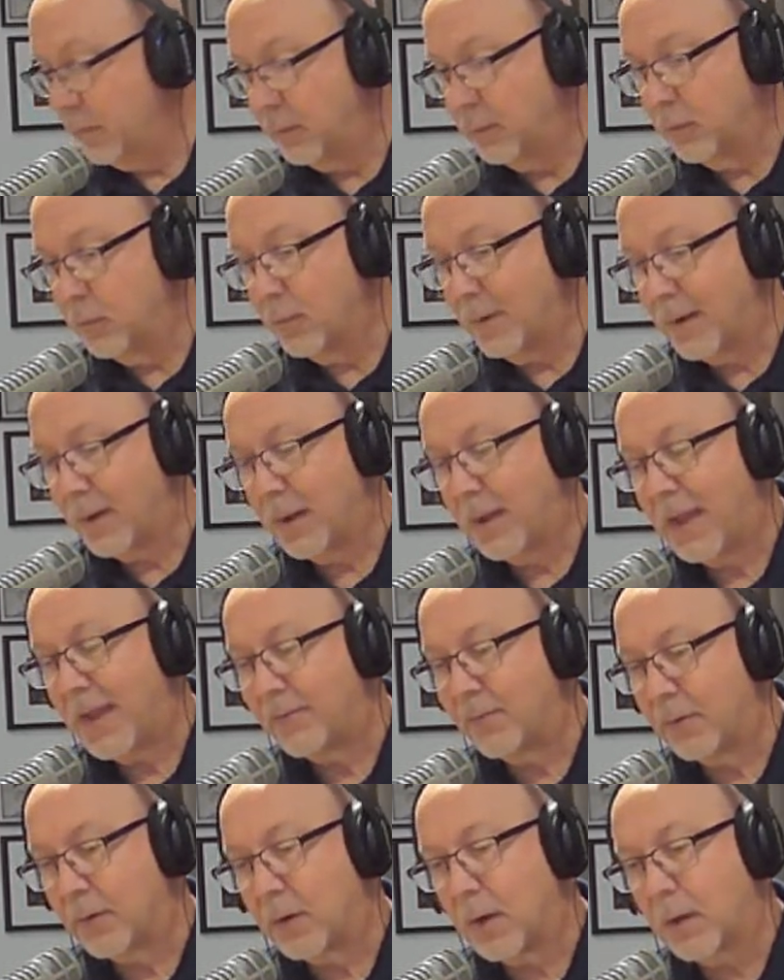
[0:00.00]
you
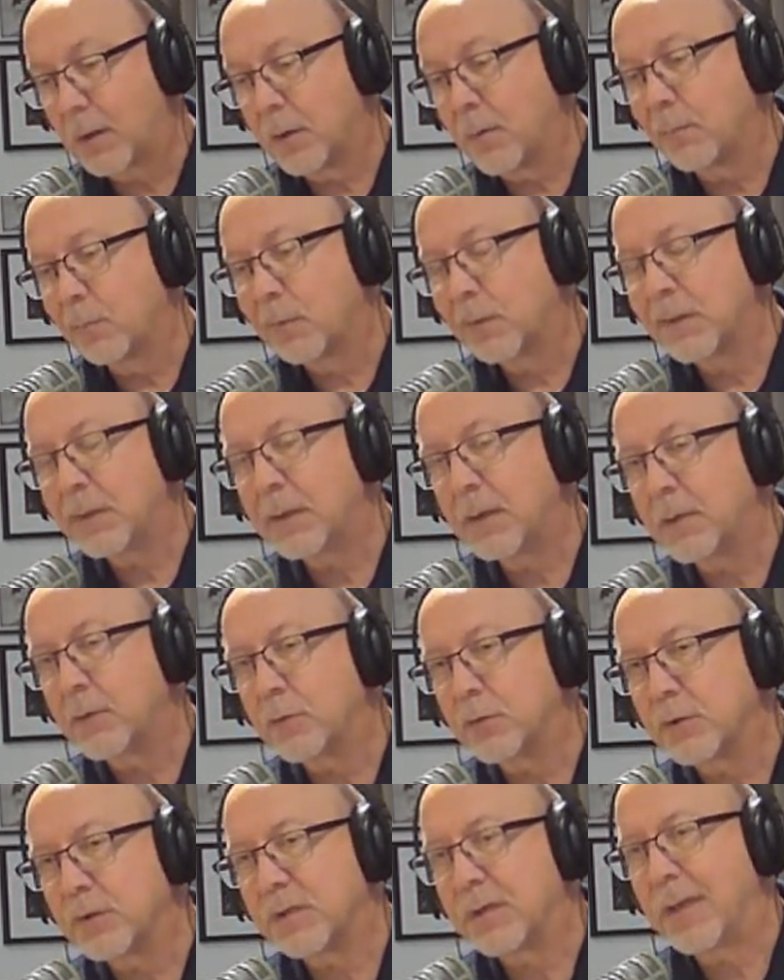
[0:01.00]
have a complete
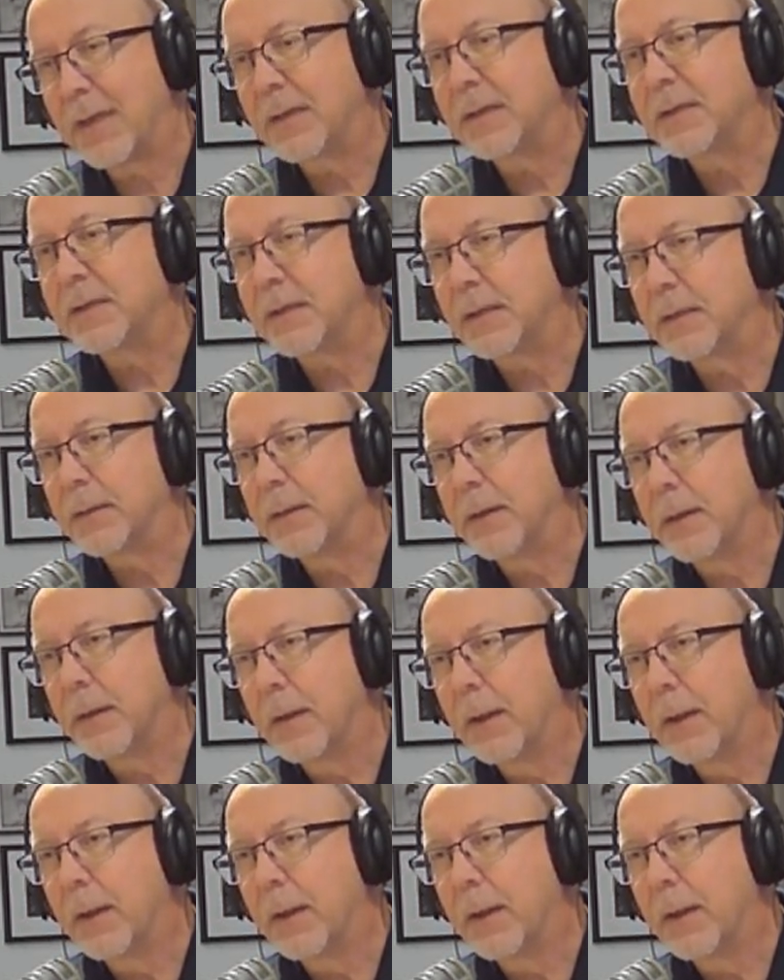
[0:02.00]
understanding